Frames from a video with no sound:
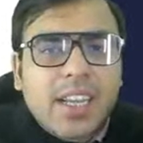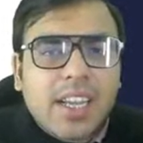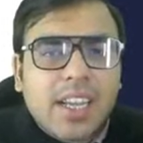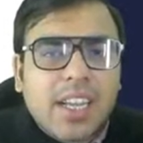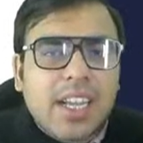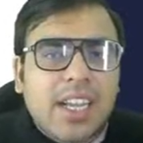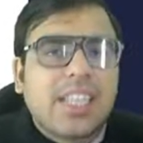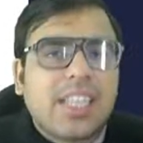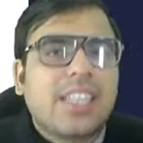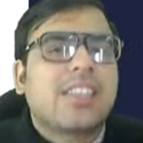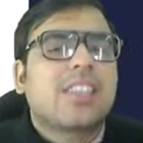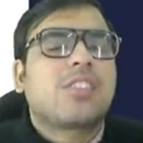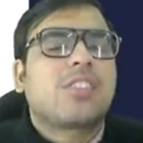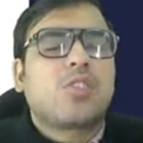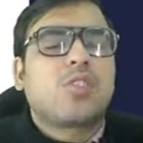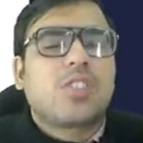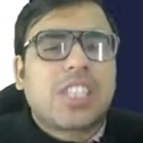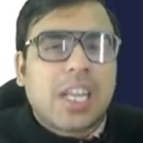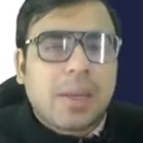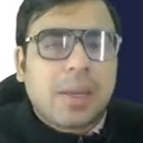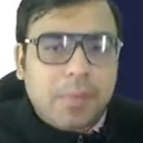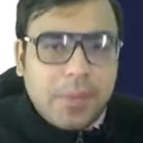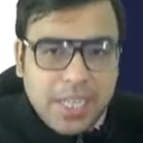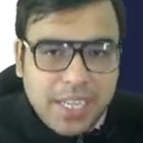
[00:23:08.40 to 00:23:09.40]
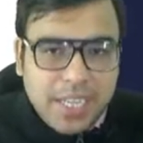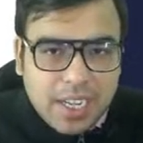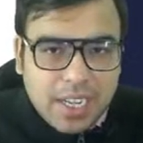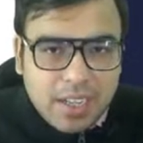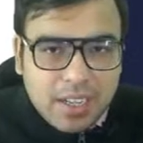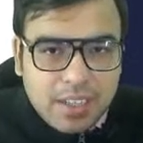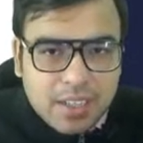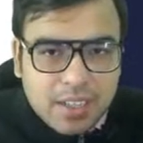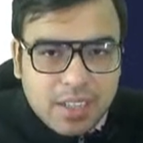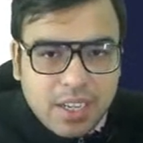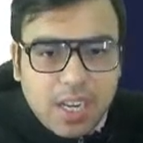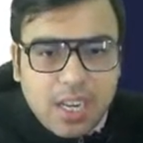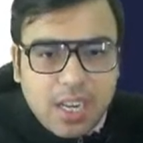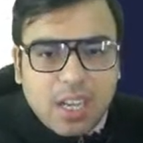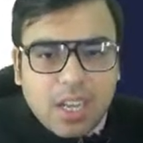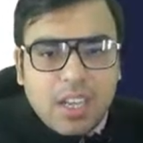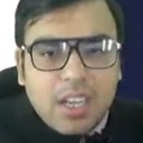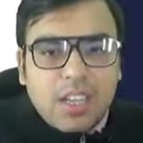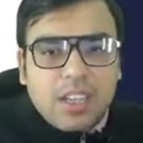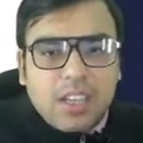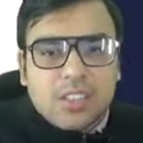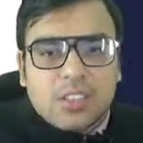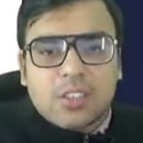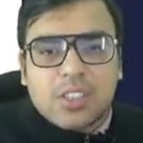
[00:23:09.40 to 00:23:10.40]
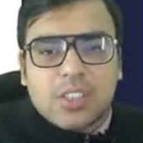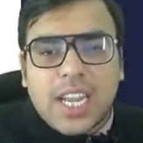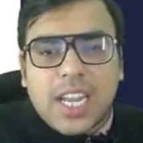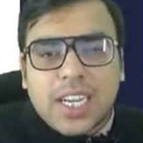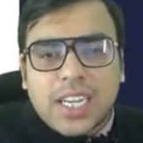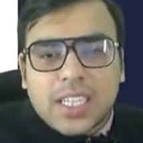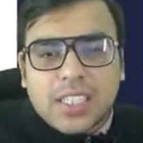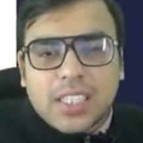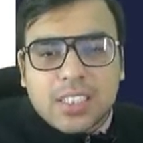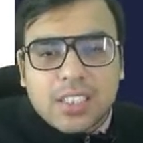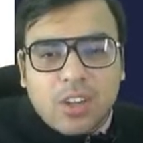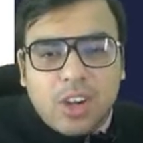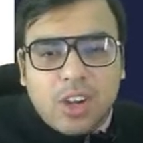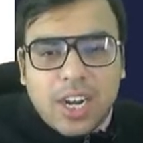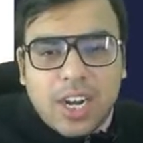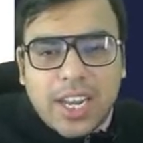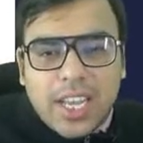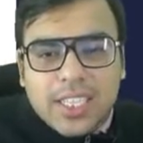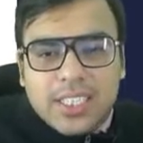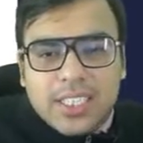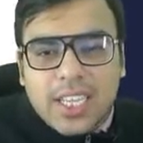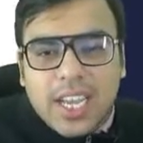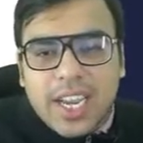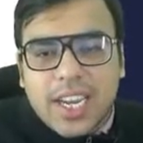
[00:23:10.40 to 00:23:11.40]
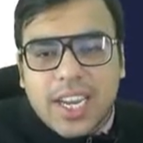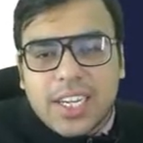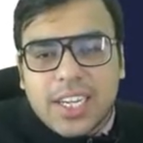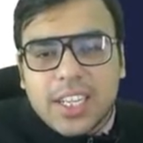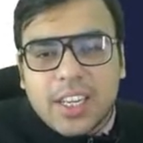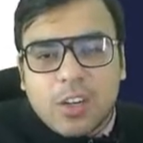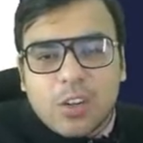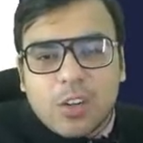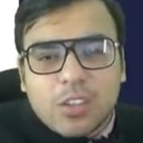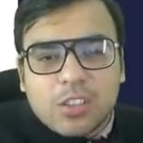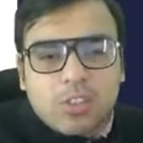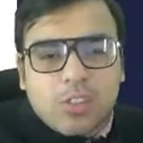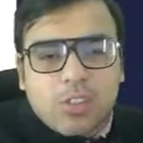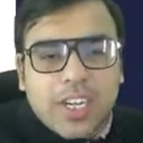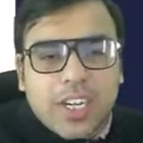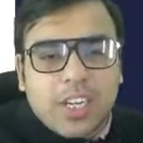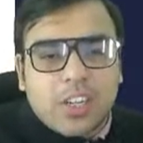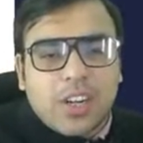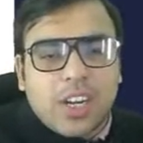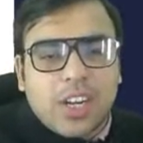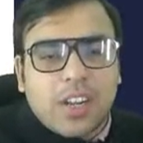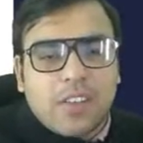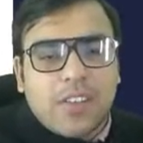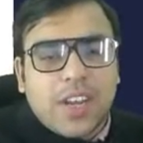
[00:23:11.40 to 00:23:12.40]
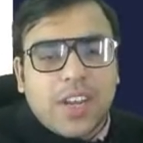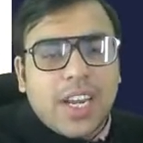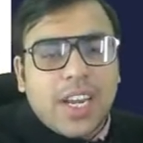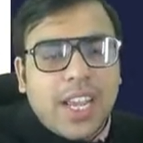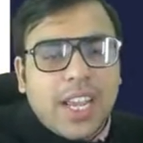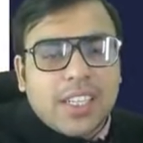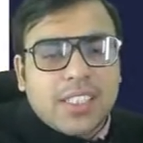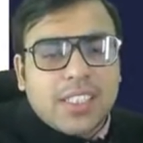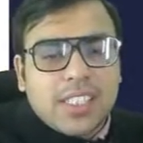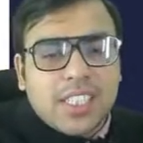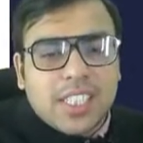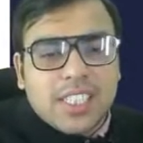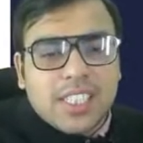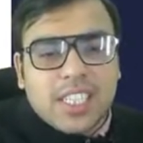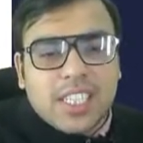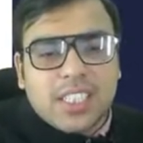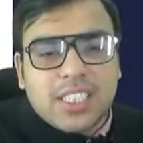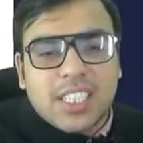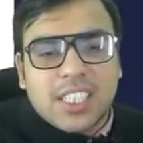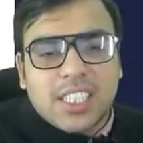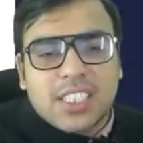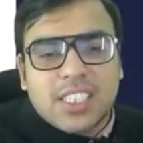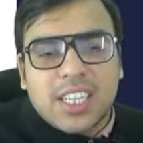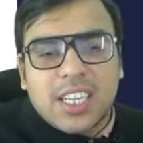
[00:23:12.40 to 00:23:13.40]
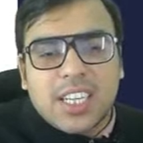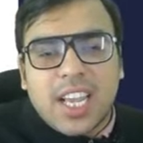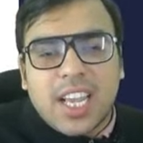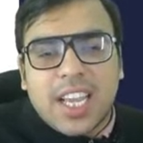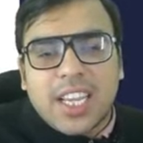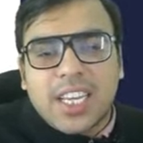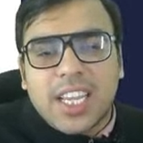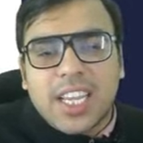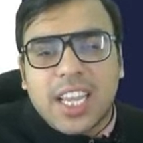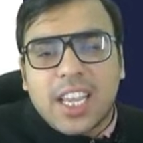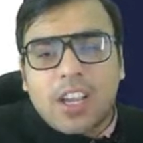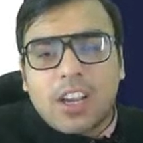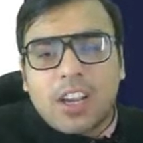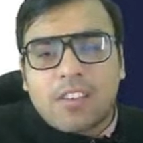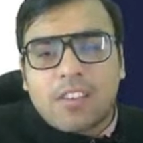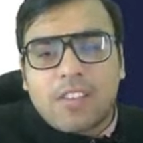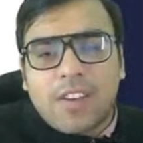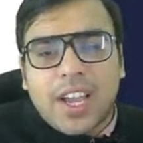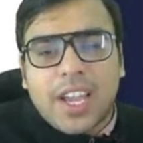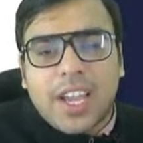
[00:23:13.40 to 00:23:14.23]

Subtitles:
in the social media, hai na. So that is called as IT Rules 2021 and Section 69A of